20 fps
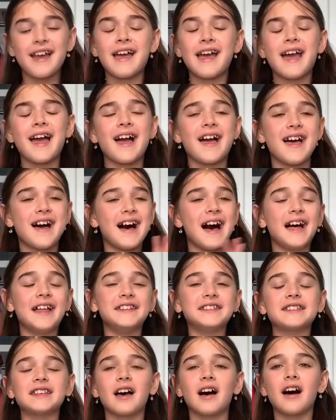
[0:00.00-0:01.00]

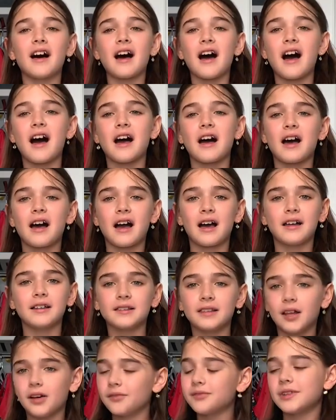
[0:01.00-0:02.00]
And I
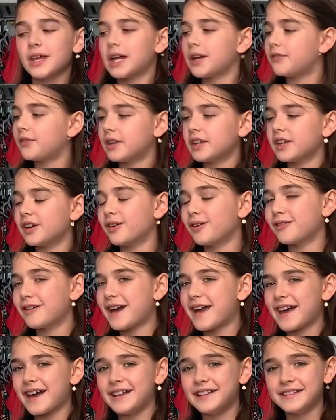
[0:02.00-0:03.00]
love that video
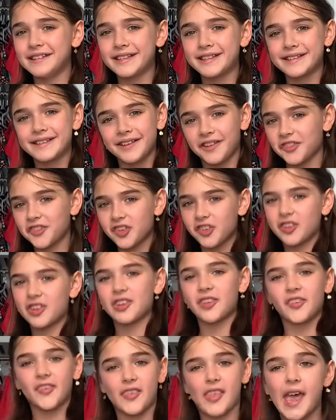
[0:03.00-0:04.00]
and still to
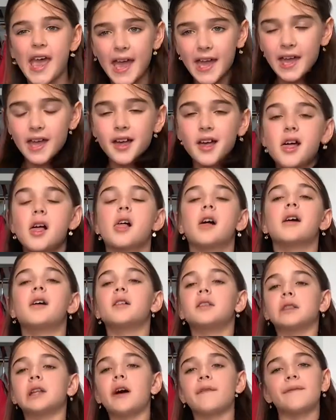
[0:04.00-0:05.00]
this day
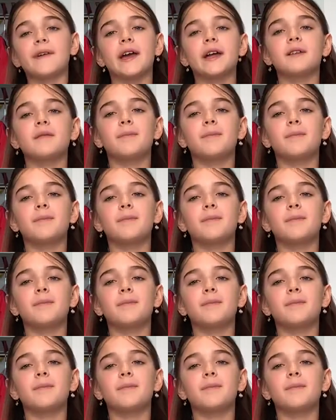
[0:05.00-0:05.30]
love it.